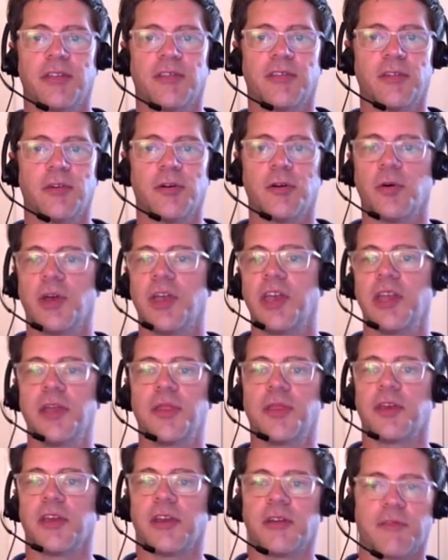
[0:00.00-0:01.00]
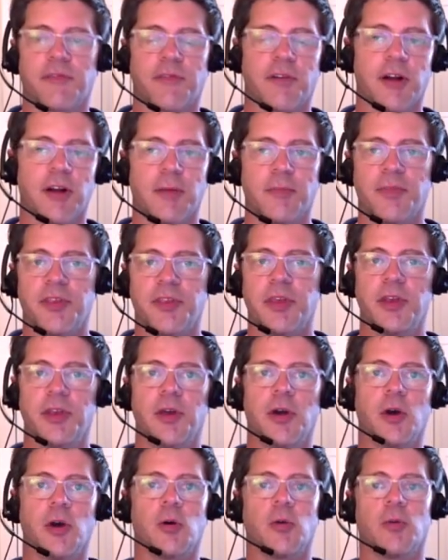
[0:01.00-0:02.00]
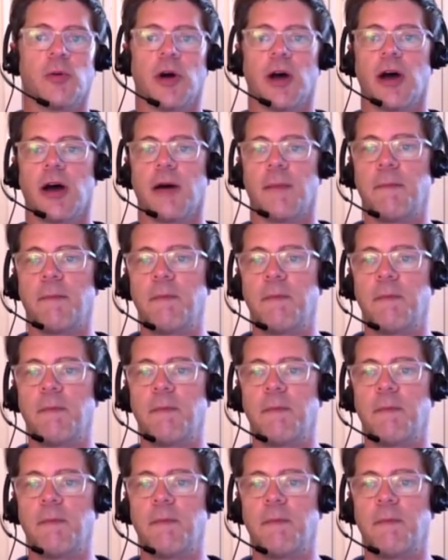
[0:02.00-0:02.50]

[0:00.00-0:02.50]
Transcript: So anything from you know uh,